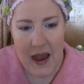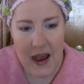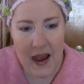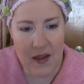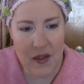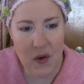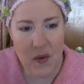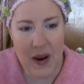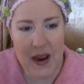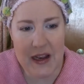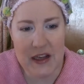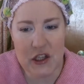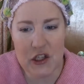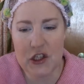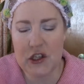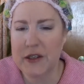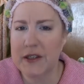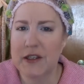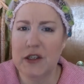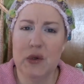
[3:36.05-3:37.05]
Otherwise,
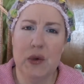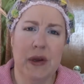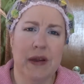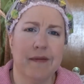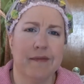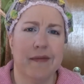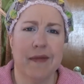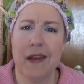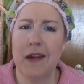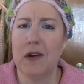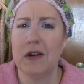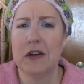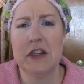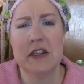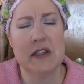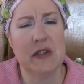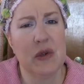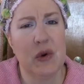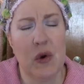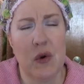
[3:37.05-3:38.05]
just doing, you know,
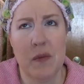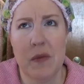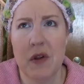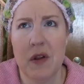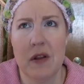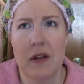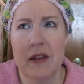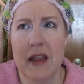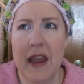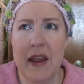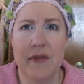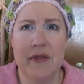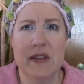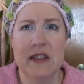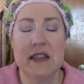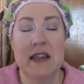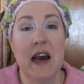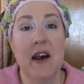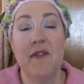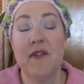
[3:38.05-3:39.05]
just the normal life
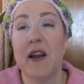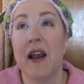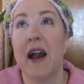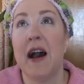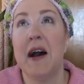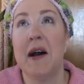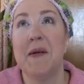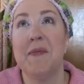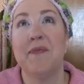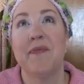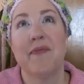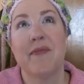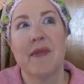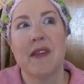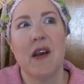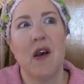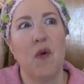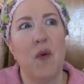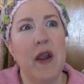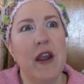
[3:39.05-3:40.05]
stuff. Um,
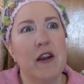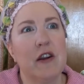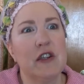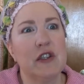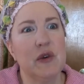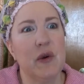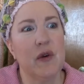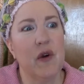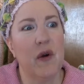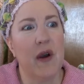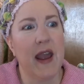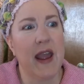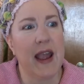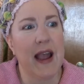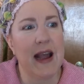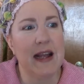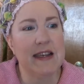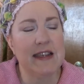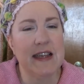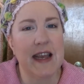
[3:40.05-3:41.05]
a week or so ago, I
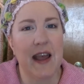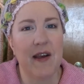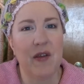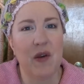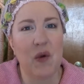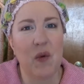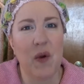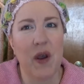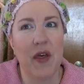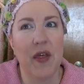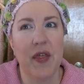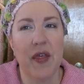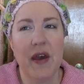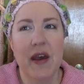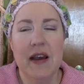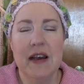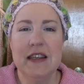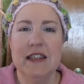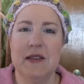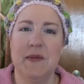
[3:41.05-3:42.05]
got together with
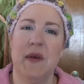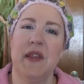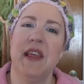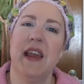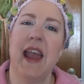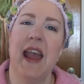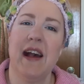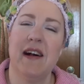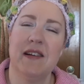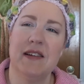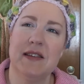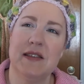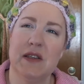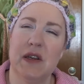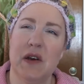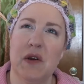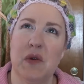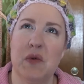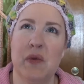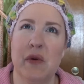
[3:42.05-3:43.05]
some of the gals,
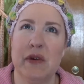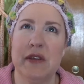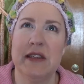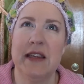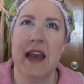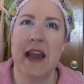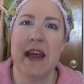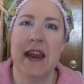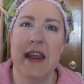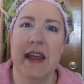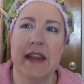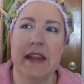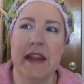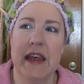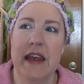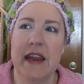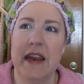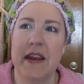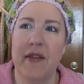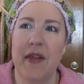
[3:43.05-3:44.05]
or Roseanne and
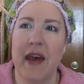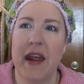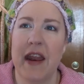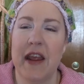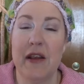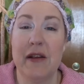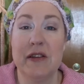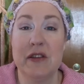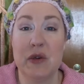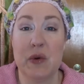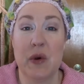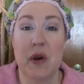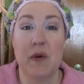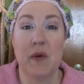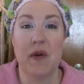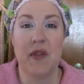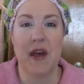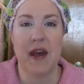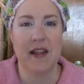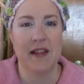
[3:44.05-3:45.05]
Lind, that I used to work
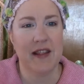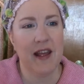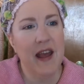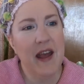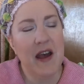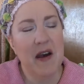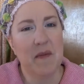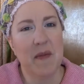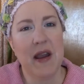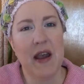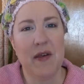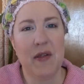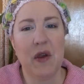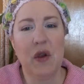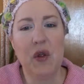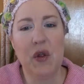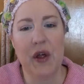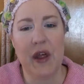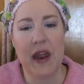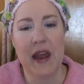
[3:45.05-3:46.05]
with at my other
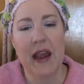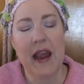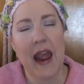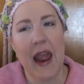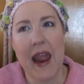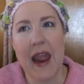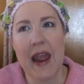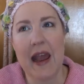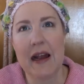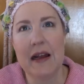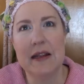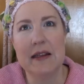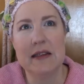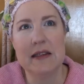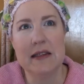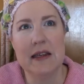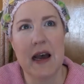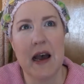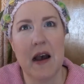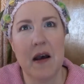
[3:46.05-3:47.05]
clinic,
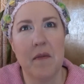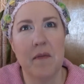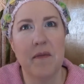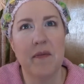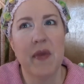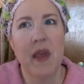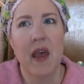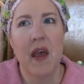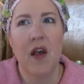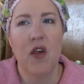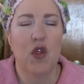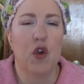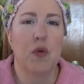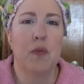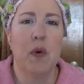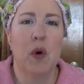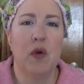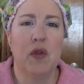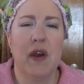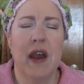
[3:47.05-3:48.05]
and um, they're
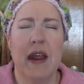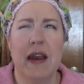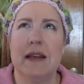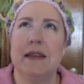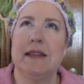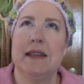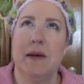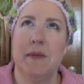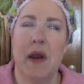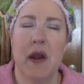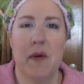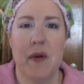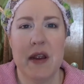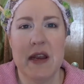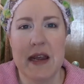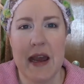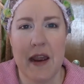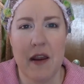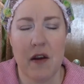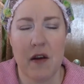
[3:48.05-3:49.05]
both kind of
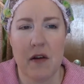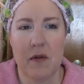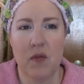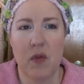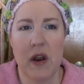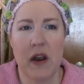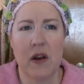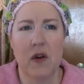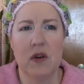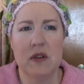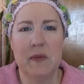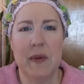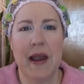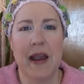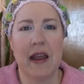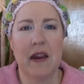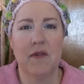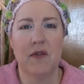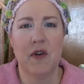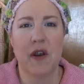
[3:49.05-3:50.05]
semi-retired. One goes
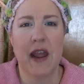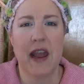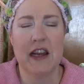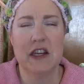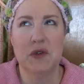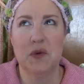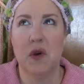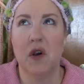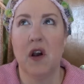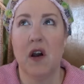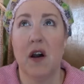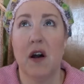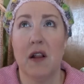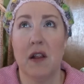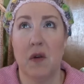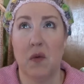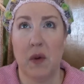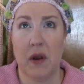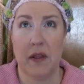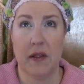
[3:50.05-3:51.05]
back in for casual
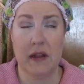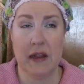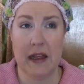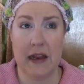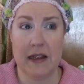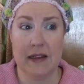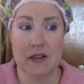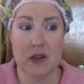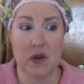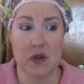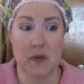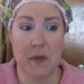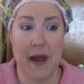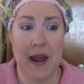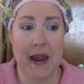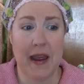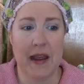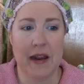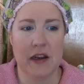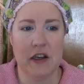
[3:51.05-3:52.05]
call, and one of the ladies goes
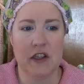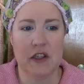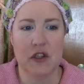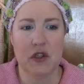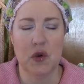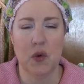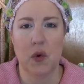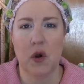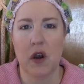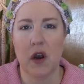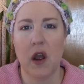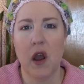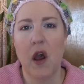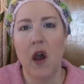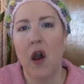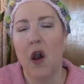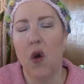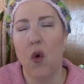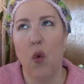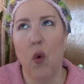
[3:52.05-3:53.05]
back in just to work
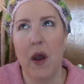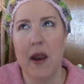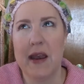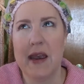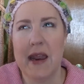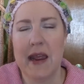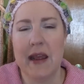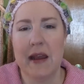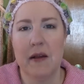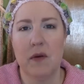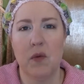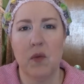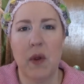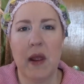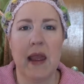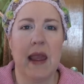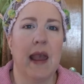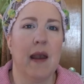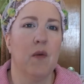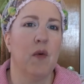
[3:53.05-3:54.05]
one day a
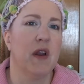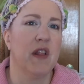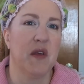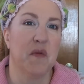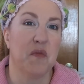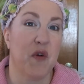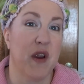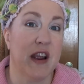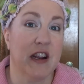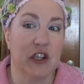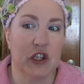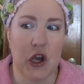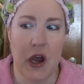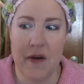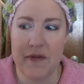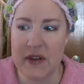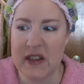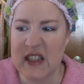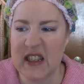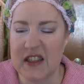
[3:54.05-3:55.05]
week at one of the branch
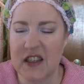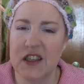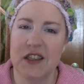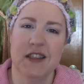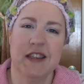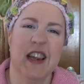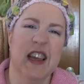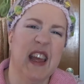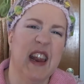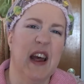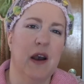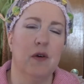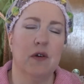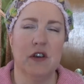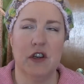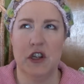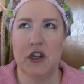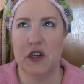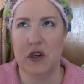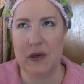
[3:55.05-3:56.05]
offices, just to get out
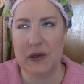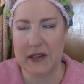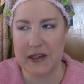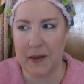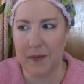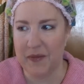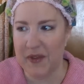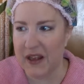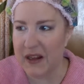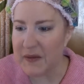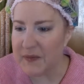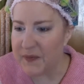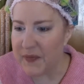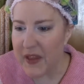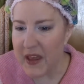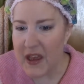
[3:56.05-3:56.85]
and to do something.